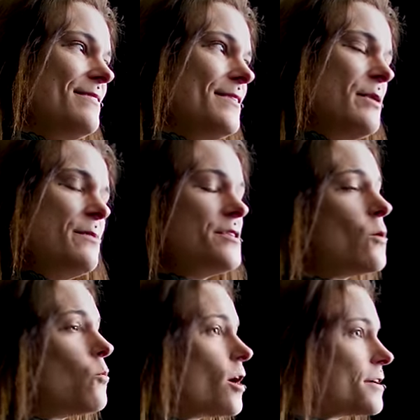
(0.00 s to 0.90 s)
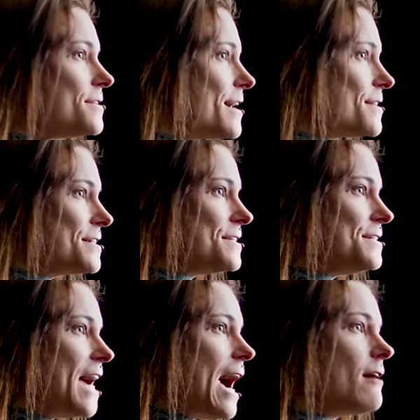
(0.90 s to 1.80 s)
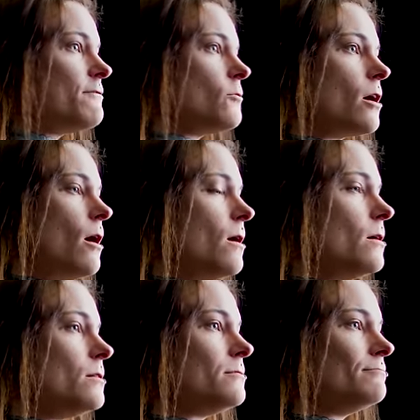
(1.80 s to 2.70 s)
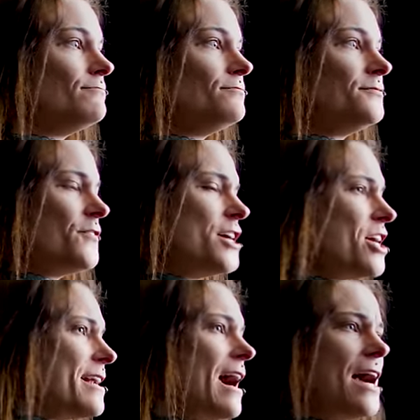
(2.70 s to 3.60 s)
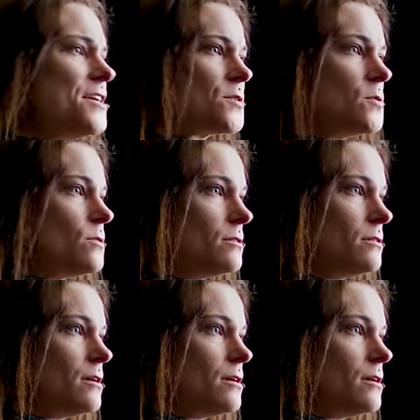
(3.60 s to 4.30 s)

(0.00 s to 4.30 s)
the people that worked there, the staff, were all fresh out of high school.